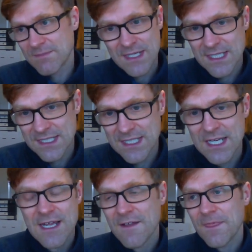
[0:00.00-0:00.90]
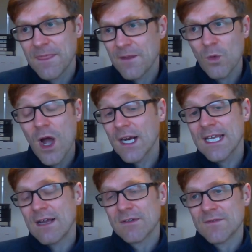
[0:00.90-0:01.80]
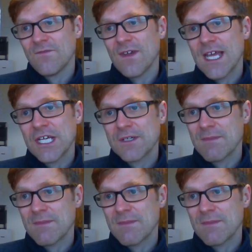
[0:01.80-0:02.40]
because the work day wasn't finished.